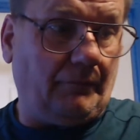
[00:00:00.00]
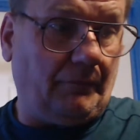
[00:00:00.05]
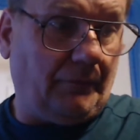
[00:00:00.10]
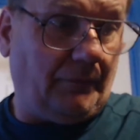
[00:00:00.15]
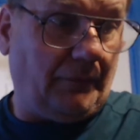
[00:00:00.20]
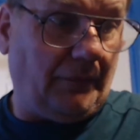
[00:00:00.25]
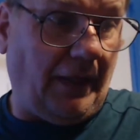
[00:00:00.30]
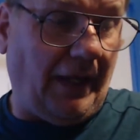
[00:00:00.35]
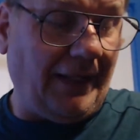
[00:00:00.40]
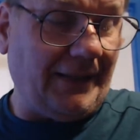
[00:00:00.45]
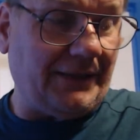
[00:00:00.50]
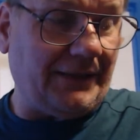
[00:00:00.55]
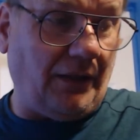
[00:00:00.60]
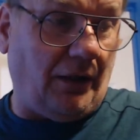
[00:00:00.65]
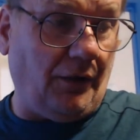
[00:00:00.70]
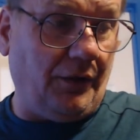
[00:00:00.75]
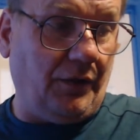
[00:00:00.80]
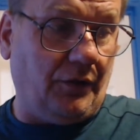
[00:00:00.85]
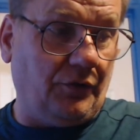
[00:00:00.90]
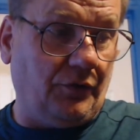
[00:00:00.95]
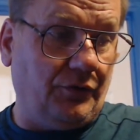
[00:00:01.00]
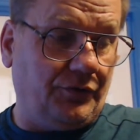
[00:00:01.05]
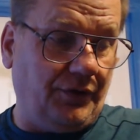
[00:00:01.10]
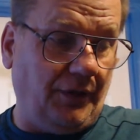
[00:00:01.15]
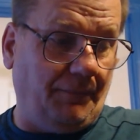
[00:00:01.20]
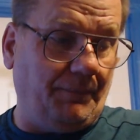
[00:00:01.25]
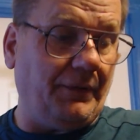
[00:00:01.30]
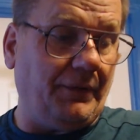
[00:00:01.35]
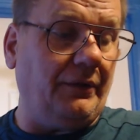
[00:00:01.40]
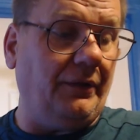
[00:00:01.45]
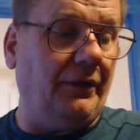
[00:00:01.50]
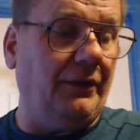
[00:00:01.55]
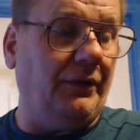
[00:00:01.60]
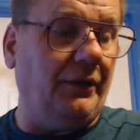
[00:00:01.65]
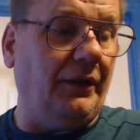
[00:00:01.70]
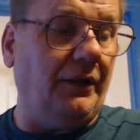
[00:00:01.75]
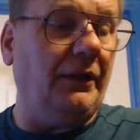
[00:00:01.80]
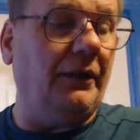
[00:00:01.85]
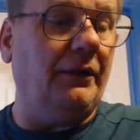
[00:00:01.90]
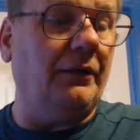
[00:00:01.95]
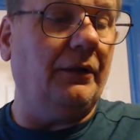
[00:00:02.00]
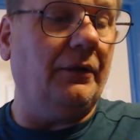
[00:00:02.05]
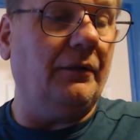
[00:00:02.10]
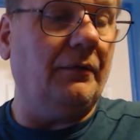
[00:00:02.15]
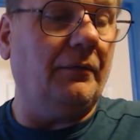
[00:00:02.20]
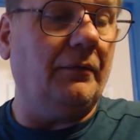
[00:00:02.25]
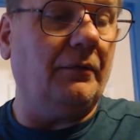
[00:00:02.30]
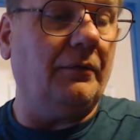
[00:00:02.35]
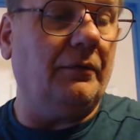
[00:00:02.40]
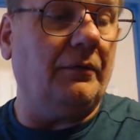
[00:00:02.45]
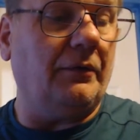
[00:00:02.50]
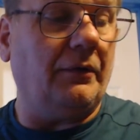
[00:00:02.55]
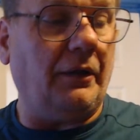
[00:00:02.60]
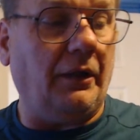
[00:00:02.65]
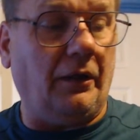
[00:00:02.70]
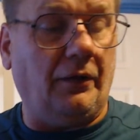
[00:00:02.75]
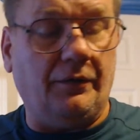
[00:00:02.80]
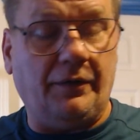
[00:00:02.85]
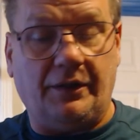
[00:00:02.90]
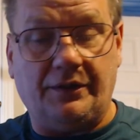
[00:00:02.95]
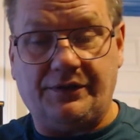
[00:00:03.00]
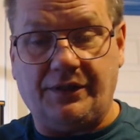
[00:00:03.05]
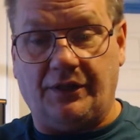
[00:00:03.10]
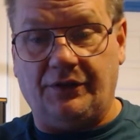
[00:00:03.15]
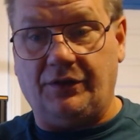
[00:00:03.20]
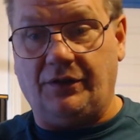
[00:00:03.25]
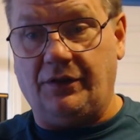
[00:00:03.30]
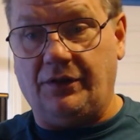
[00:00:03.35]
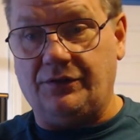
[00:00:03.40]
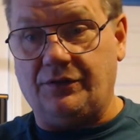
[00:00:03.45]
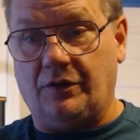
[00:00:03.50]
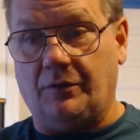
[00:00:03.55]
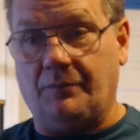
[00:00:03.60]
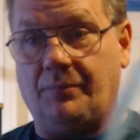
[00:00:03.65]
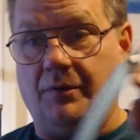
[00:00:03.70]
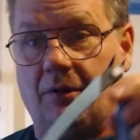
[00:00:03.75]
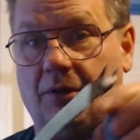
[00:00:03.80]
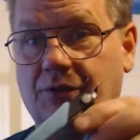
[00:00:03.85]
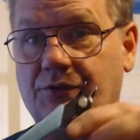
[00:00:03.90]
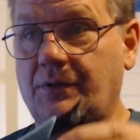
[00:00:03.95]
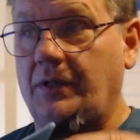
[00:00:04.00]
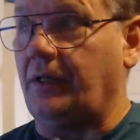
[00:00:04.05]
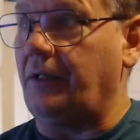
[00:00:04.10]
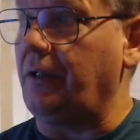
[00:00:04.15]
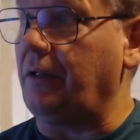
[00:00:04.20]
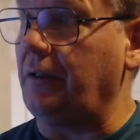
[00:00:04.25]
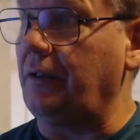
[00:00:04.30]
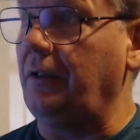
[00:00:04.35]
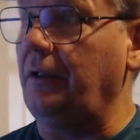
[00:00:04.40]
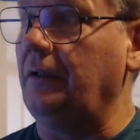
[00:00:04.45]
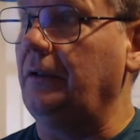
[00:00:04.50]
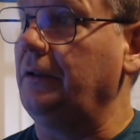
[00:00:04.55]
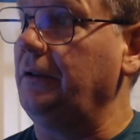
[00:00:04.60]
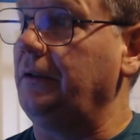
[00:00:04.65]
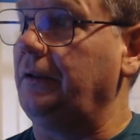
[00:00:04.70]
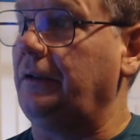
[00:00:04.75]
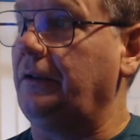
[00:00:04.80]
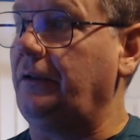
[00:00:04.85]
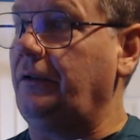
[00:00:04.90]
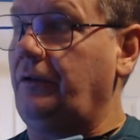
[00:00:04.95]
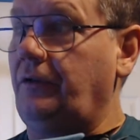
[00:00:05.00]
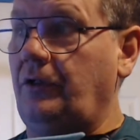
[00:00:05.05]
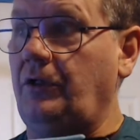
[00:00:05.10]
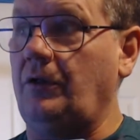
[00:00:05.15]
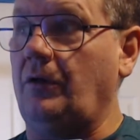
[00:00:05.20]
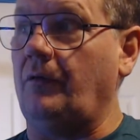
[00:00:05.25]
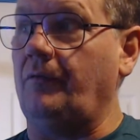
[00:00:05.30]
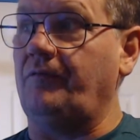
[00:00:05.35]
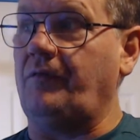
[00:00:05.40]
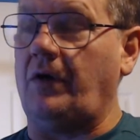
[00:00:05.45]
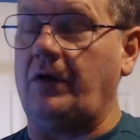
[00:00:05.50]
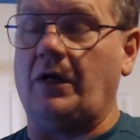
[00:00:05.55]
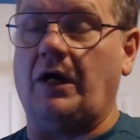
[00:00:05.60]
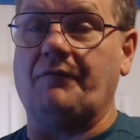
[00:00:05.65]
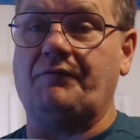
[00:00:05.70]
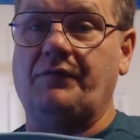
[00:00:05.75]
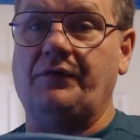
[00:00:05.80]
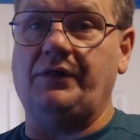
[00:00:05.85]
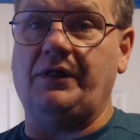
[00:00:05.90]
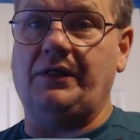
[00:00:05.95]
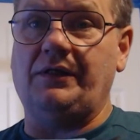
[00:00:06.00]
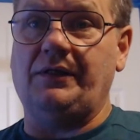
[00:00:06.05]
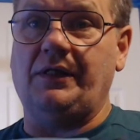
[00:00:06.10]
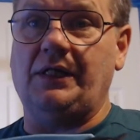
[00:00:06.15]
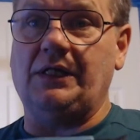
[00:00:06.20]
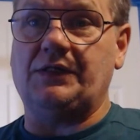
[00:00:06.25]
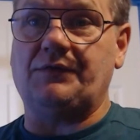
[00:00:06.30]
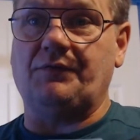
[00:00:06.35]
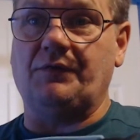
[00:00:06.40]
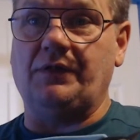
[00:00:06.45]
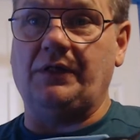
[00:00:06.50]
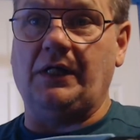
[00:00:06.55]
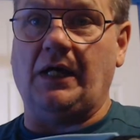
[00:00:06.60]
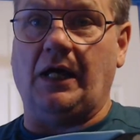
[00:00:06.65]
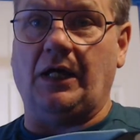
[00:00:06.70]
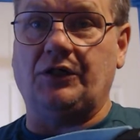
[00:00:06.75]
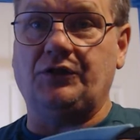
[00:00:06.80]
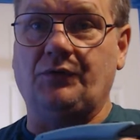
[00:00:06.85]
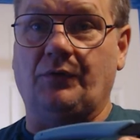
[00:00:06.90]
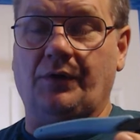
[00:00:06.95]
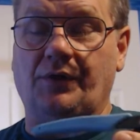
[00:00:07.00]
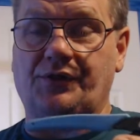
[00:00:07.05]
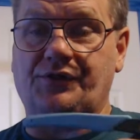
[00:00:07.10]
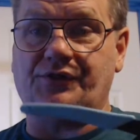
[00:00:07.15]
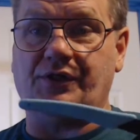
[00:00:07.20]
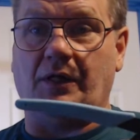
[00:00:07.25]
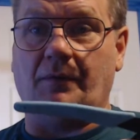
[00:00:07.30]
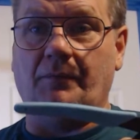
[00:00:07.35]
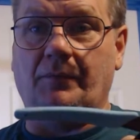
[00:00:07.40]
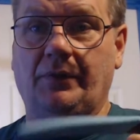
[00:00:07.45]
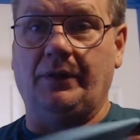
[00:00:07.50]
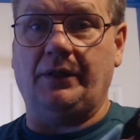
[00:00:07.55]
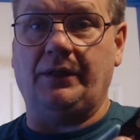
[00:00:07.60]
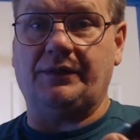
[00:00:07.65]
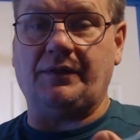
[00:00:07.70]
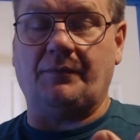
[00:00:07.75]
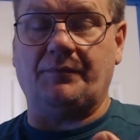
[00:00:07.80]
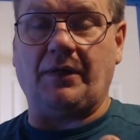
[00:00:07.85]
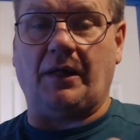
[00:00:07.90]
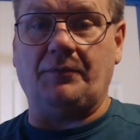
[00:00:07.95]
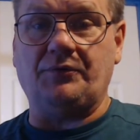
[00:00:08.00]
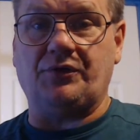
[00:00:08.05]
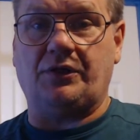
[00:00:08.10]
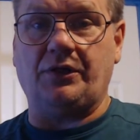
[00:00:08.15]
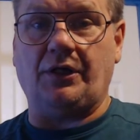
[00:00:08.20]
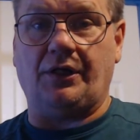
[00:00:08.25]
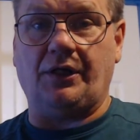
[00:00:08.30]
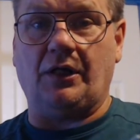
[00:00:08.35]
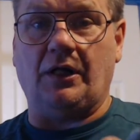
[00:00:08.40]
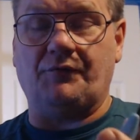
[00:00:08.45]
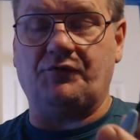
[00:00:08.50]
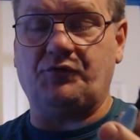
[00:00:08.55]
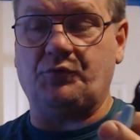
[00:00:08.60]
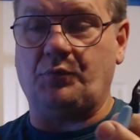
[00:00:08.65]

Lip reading: That's all you typically need. Oh, and they send you these little parts right here. You don't very often need these for the actual assembly. Sometimes you're cutting off,